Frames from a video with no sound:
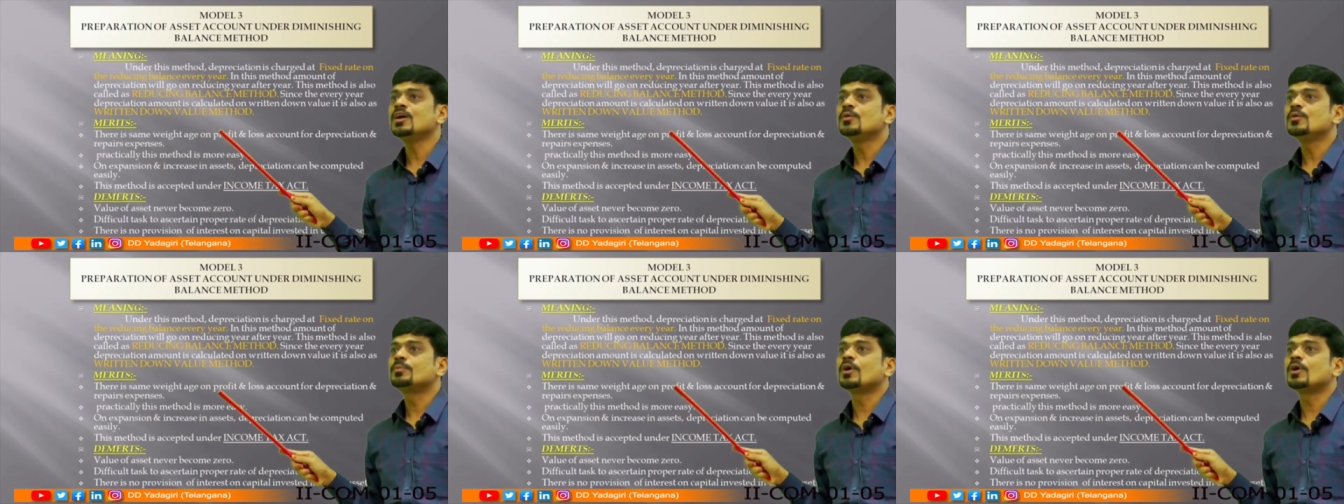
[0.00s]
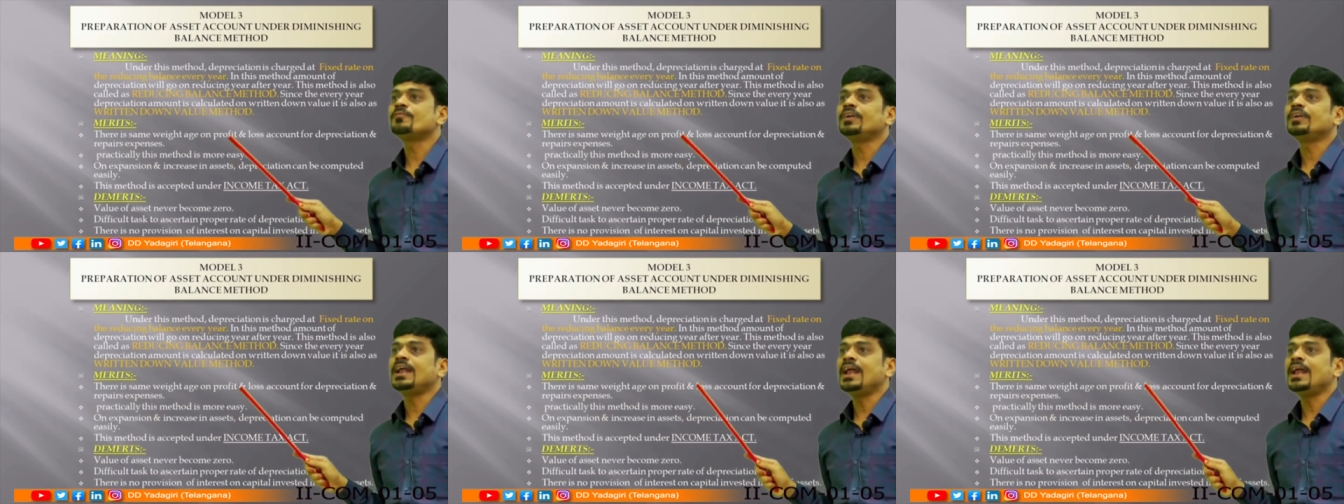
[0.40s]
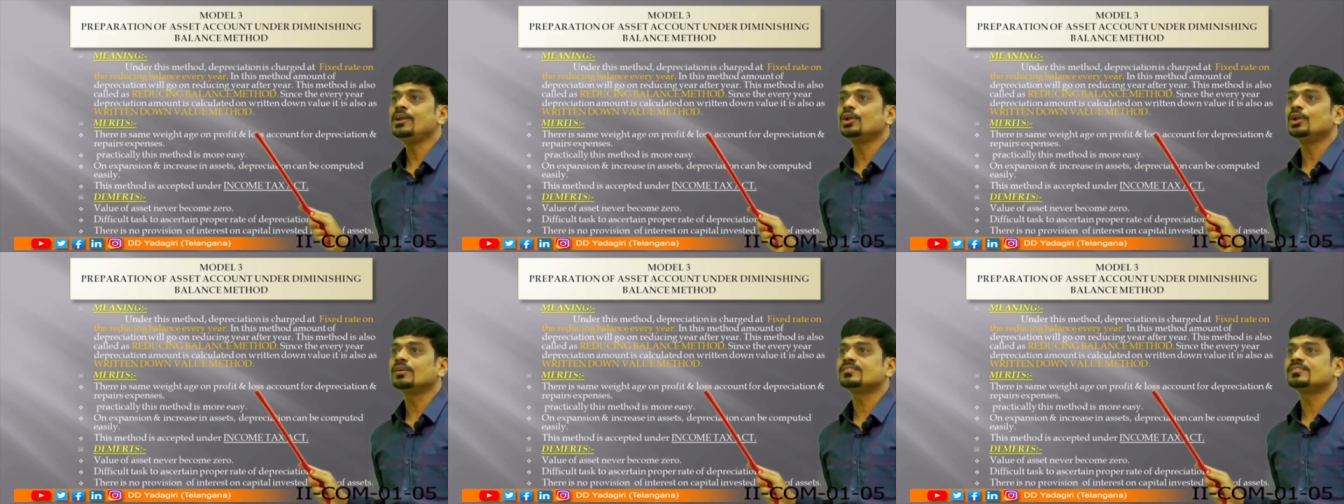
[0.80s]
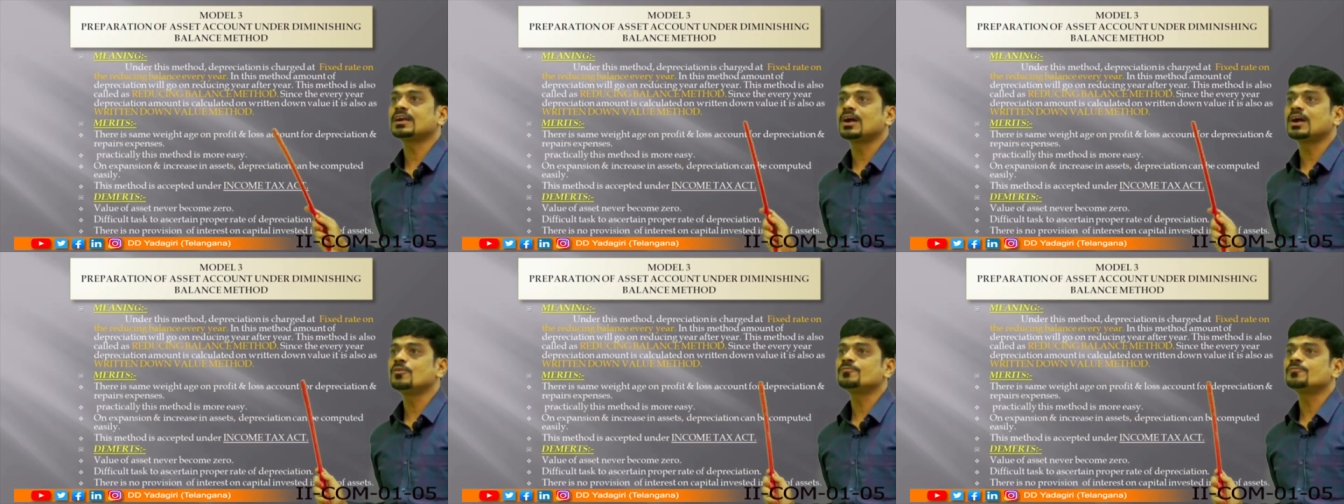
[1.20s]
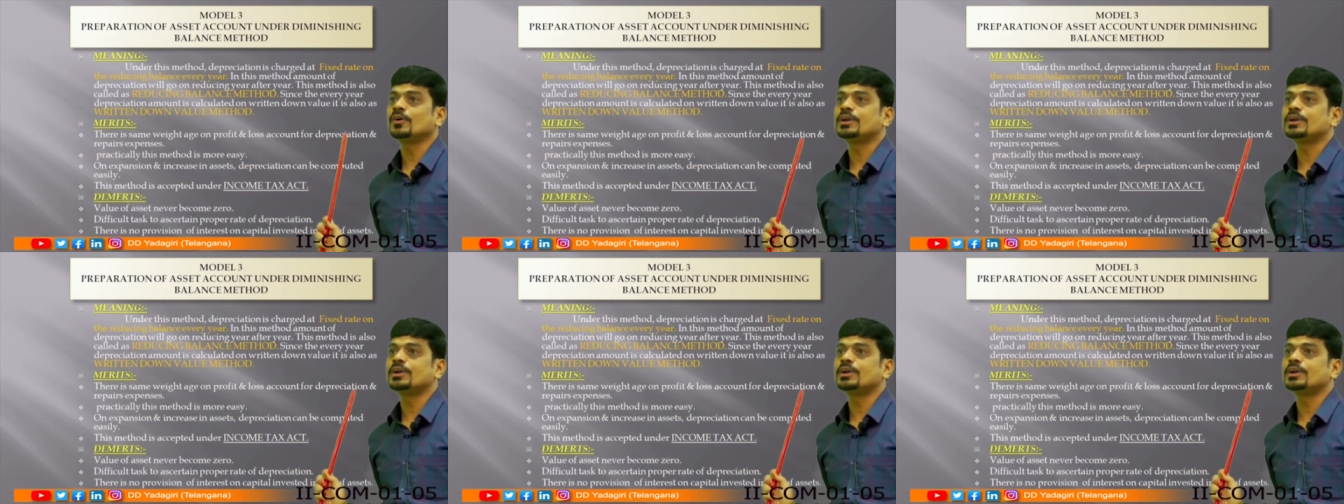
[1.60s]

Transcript: profit and loss account for